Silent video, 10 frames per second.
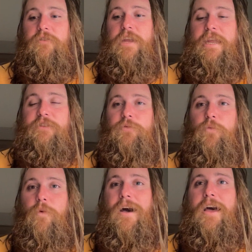it's
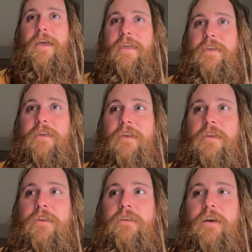why
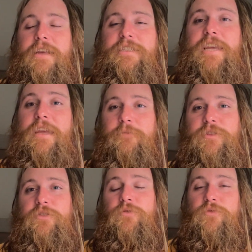
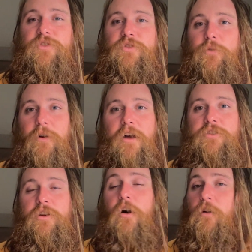attempts to
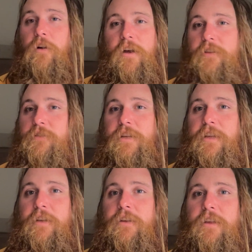squash all
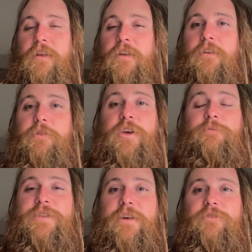hunting
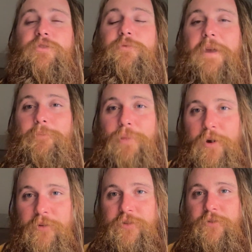comes down to a
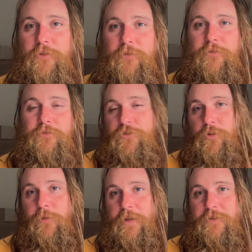personal
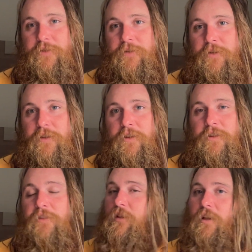choice.
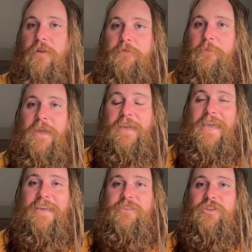The government
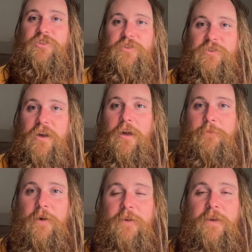can't just stop
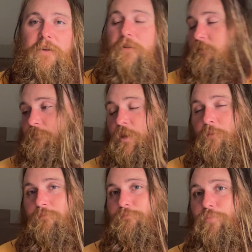hunting,
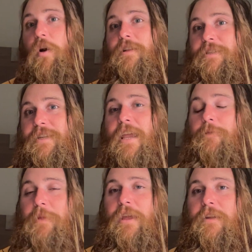broad
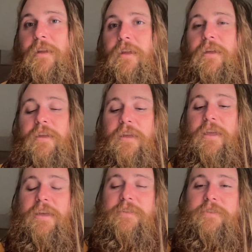statement.
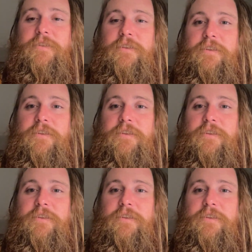It's